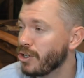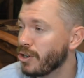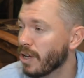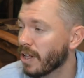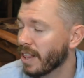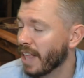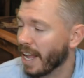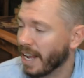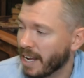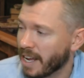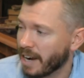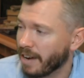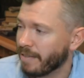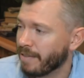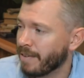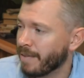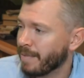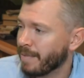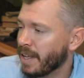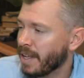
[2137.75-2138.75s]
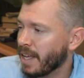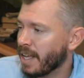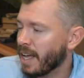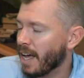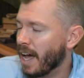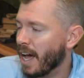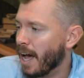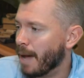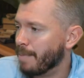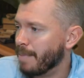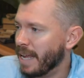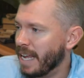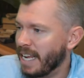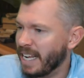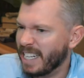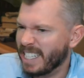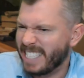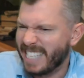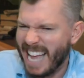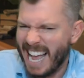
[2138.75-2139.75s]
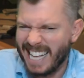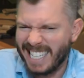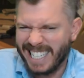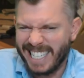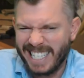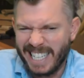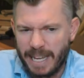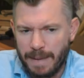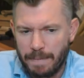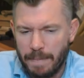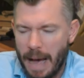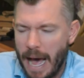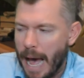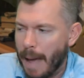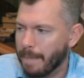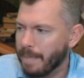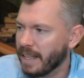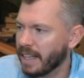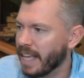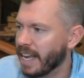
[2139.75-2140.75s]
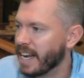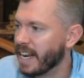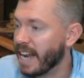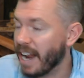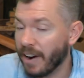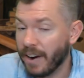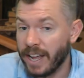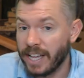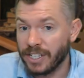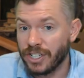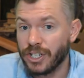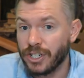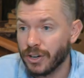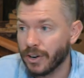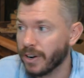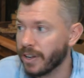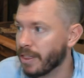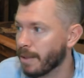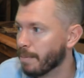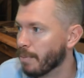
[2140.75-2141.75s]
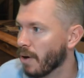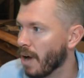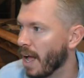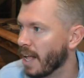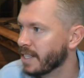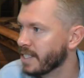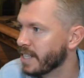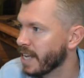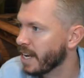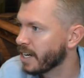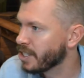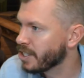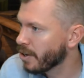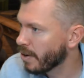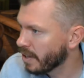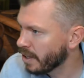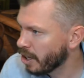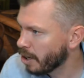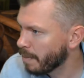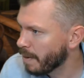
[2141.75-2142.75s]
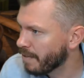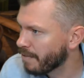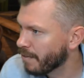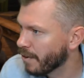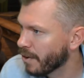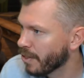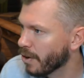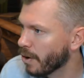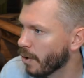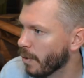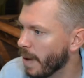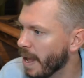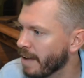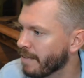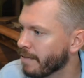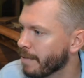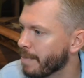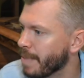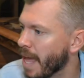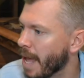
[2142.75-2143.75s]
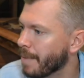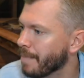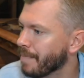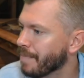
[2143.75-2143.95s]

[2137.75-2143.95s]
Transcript: like, kind of um, intensely populated areas during the Bronze Age. So a little bit further away from that.